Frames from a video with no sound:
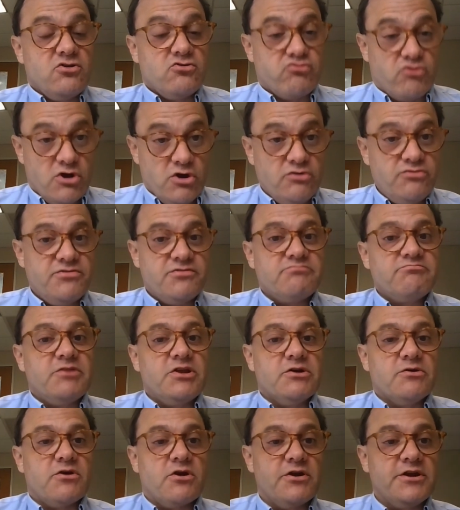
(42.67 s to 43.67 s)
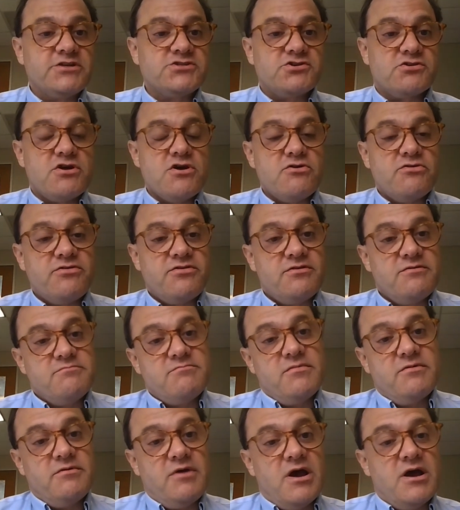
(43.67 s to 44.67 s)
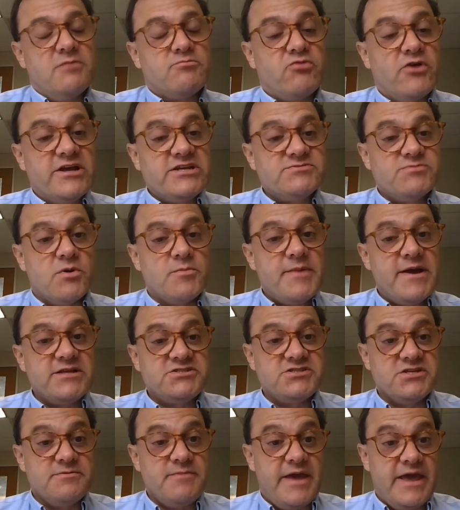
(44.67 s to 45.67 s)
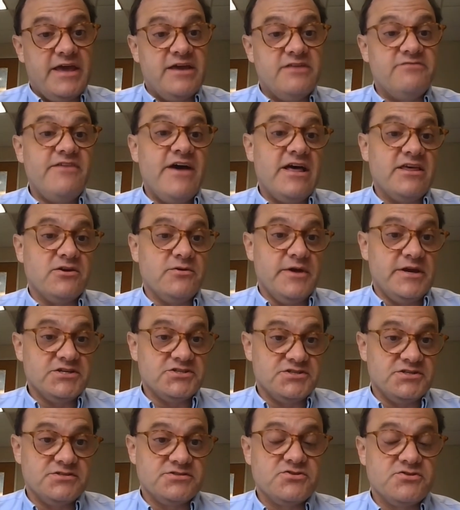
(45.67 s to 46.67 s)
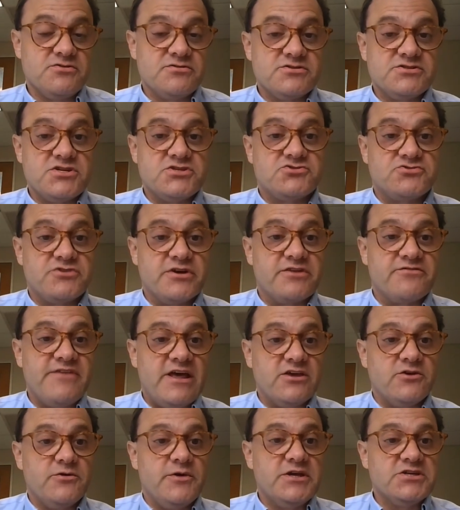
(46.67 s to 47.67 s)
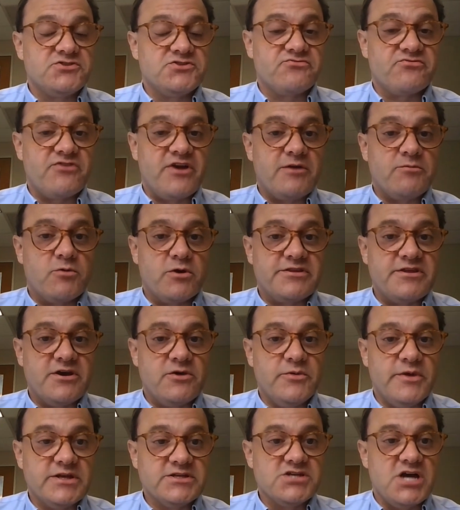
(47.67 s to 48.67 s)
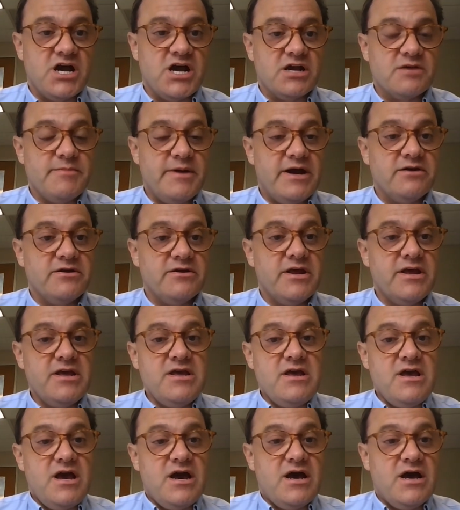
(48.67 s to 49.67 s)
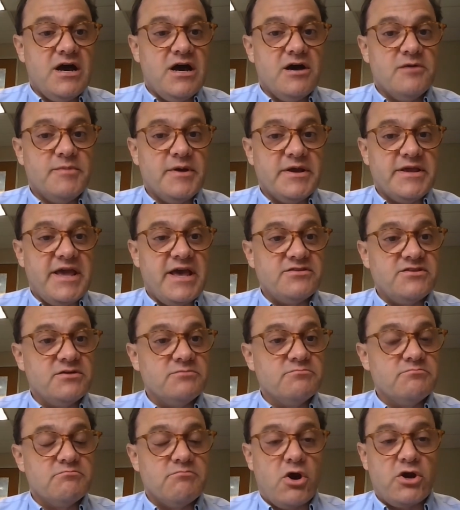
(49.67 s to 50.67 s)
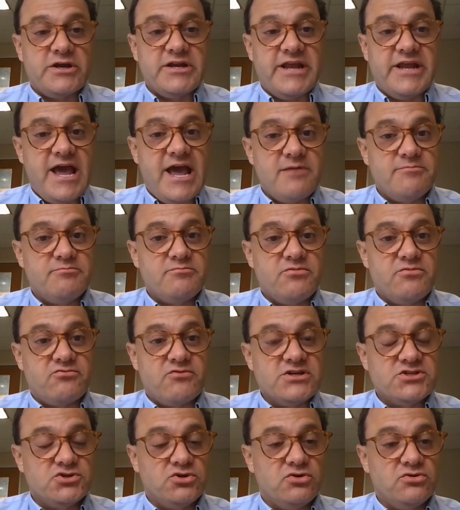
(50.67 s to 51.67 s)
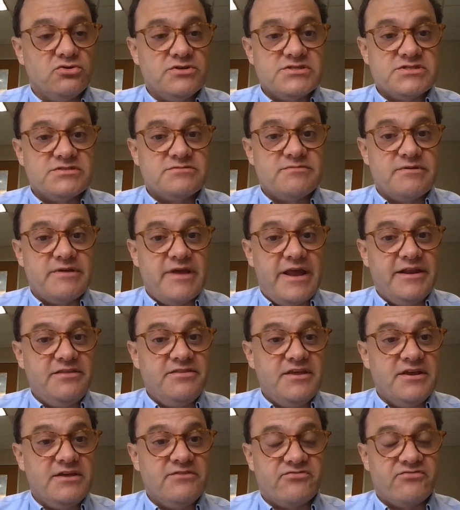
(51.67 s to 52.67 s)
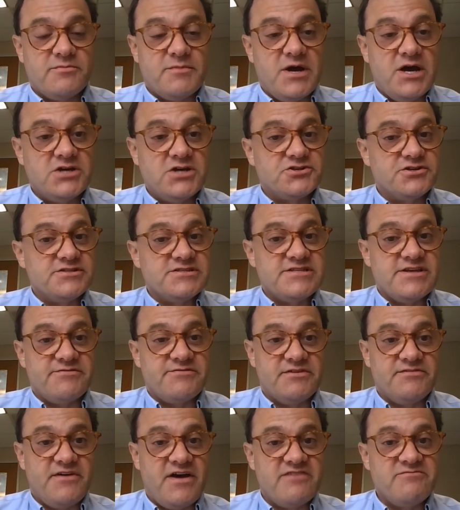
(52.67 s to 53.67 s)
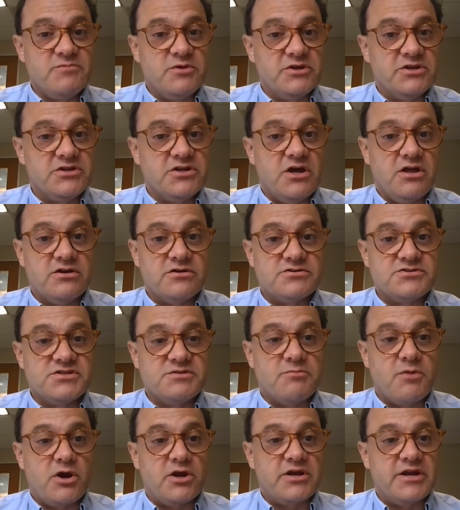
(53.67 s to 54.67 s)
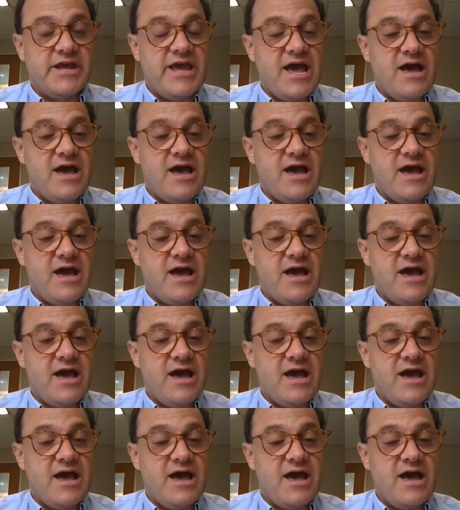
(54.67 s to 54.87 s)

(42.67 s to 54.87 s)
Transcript: growth, earnings growth, price momentum, and valuation. So there's a strict valuation framework that we can talk about. But yeah, the market cap threshold is anything from $175 million in market